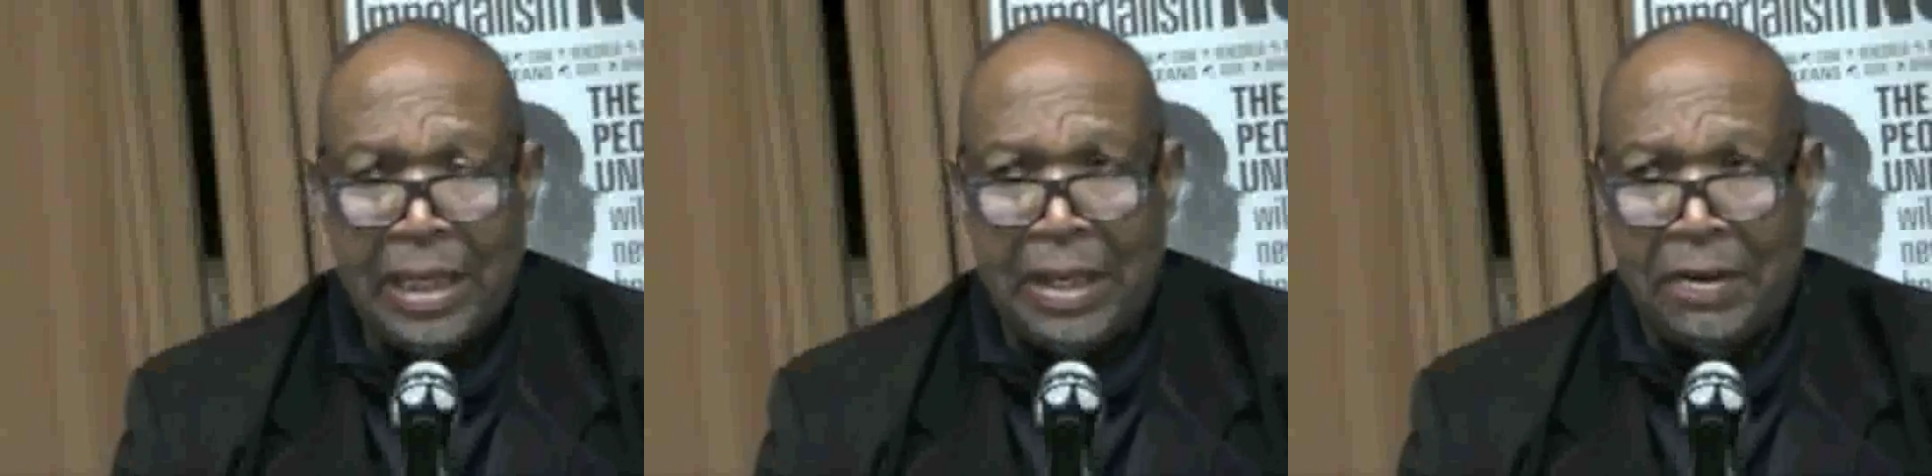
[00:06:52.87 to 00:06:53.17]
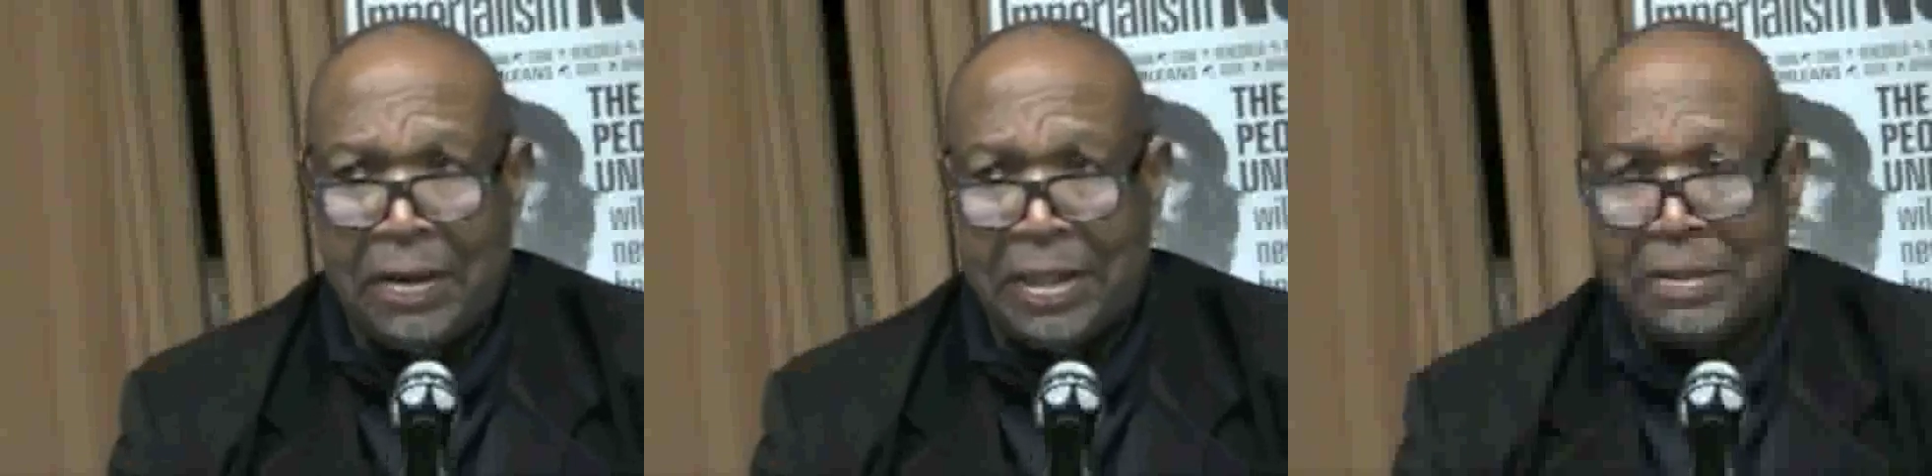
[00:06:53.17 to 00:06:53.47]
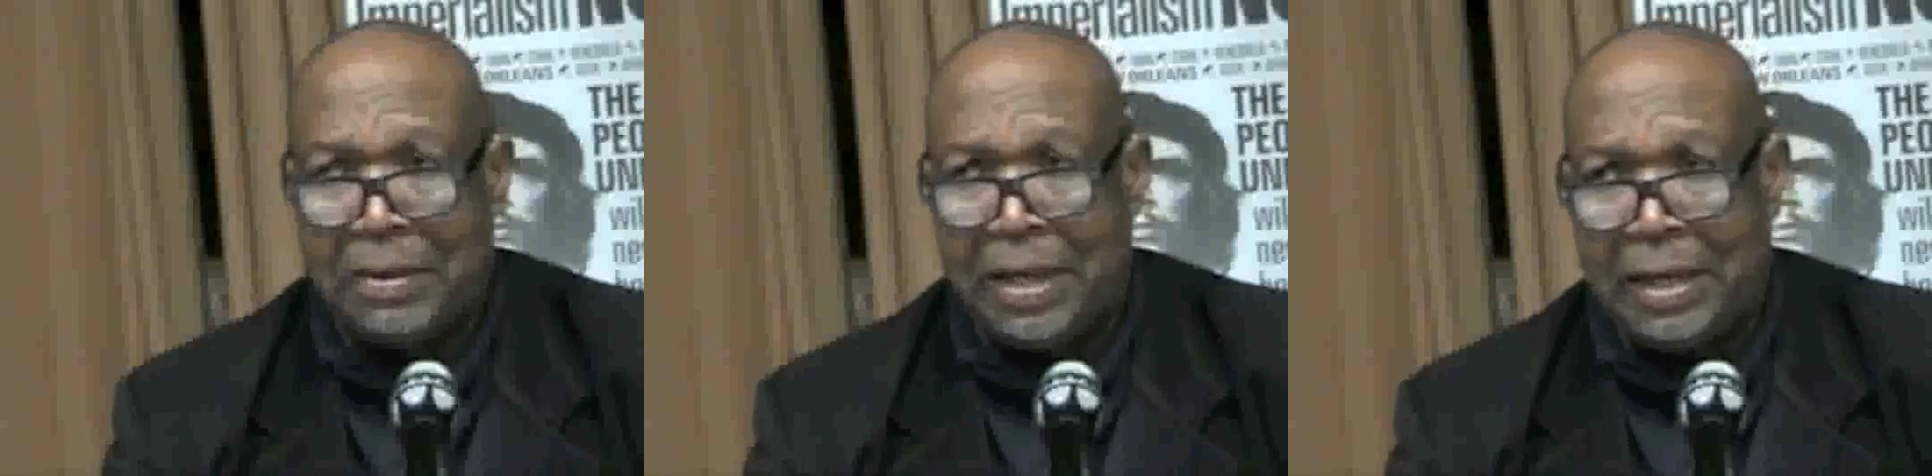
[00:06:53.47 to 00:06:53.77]
in order
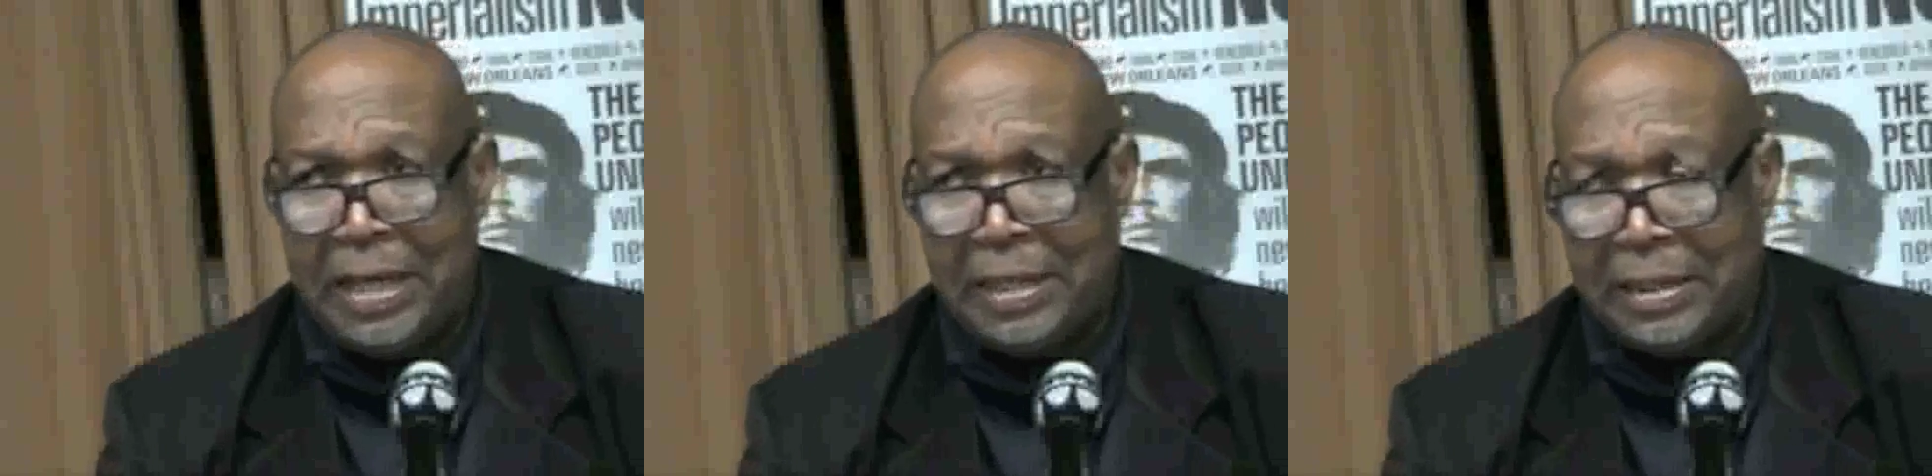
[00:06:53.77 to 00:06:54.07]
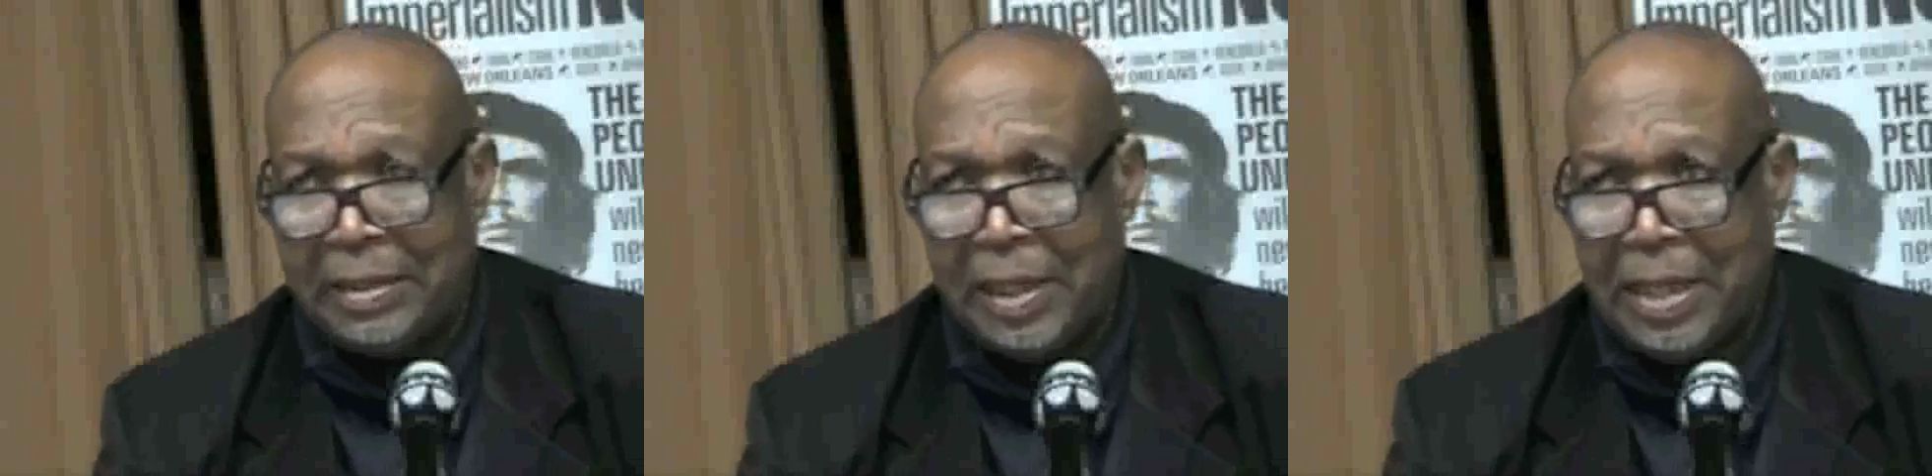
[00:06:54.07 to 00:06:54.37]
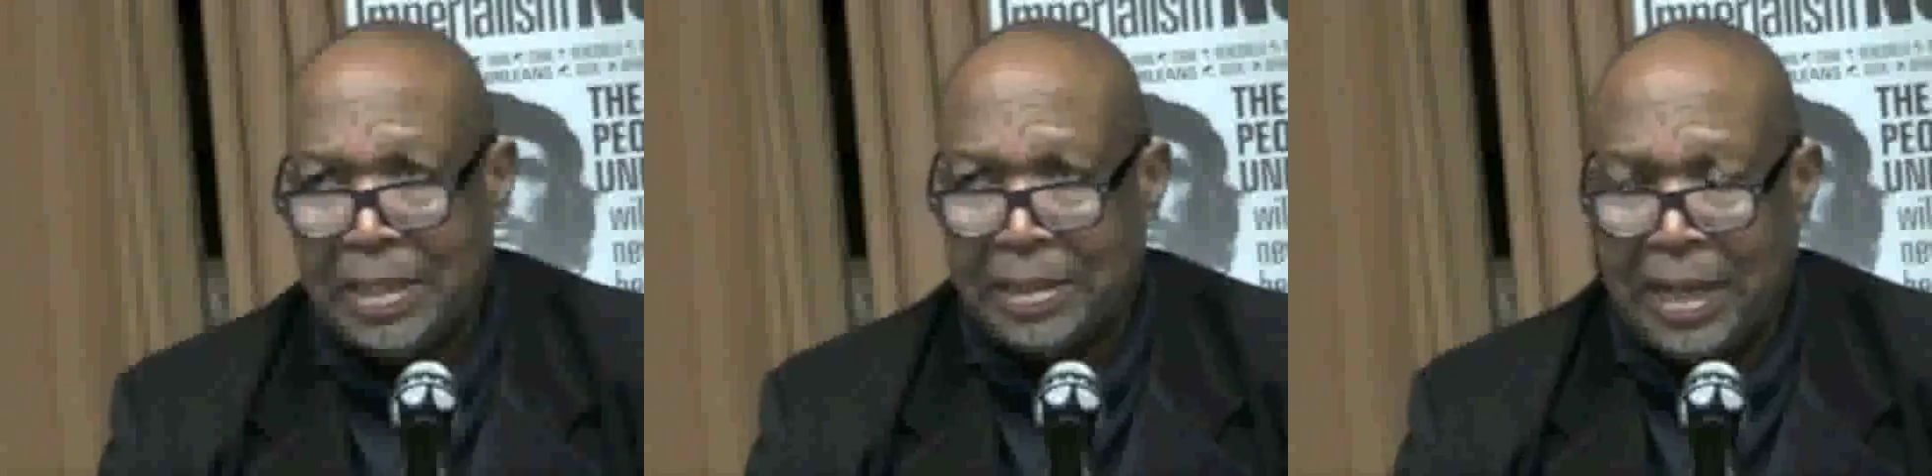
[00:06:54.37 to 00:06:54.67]
to at least
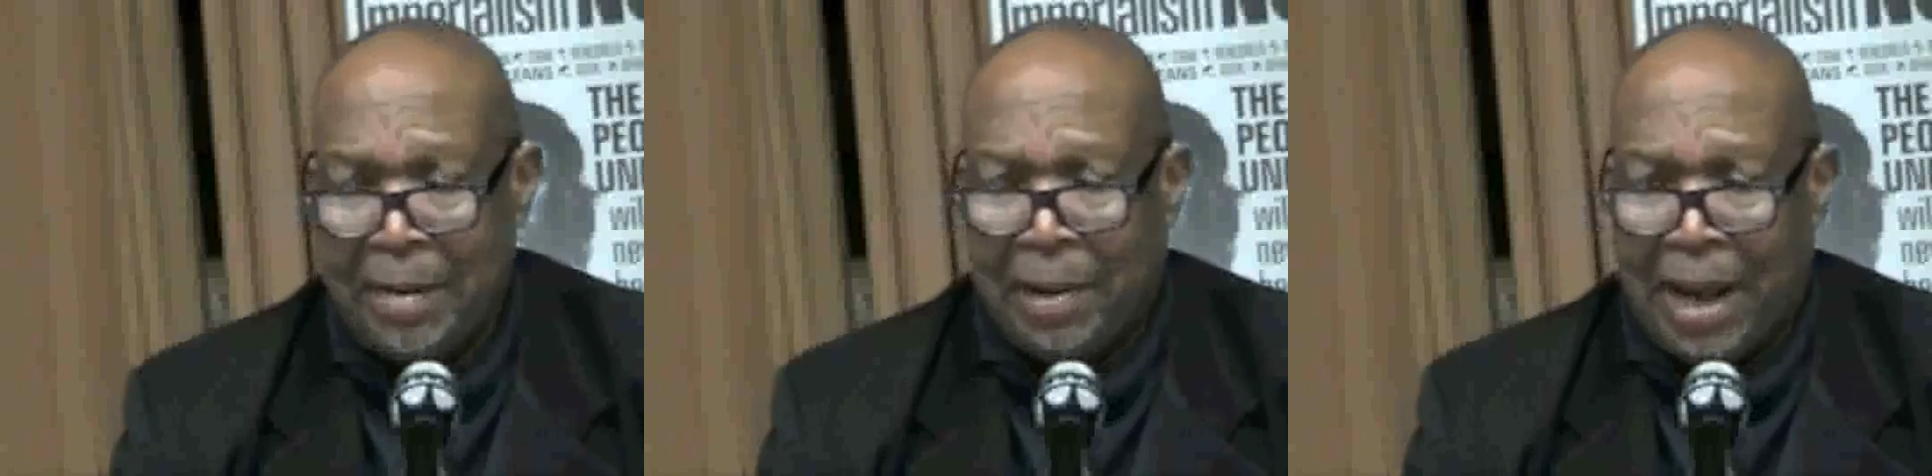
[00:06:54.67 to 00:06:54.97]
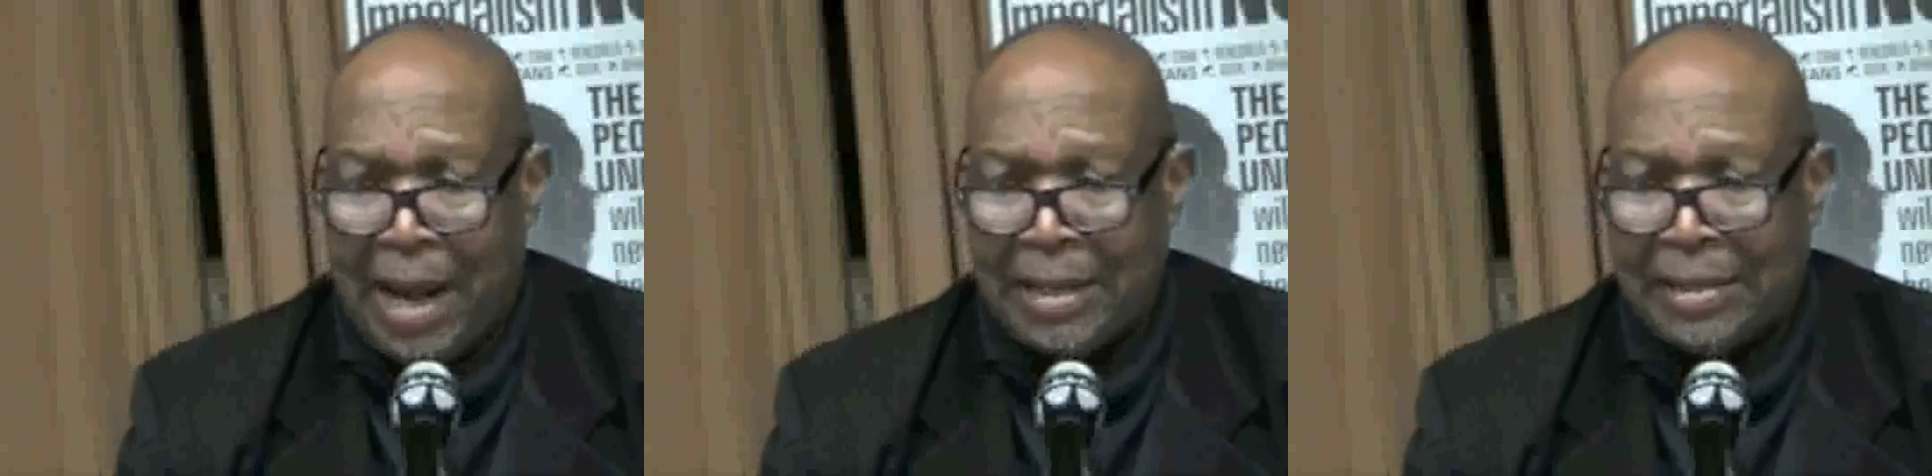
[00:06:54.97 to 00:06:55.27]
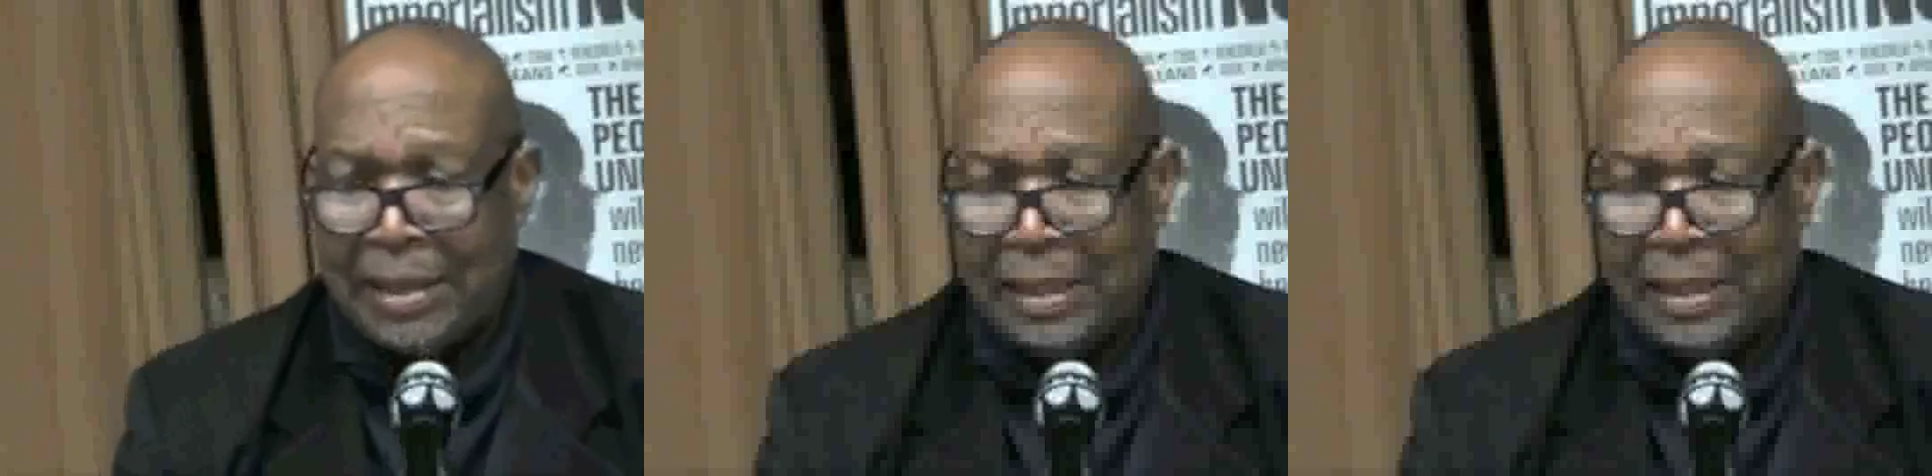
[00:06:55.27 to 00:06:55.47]
stabilize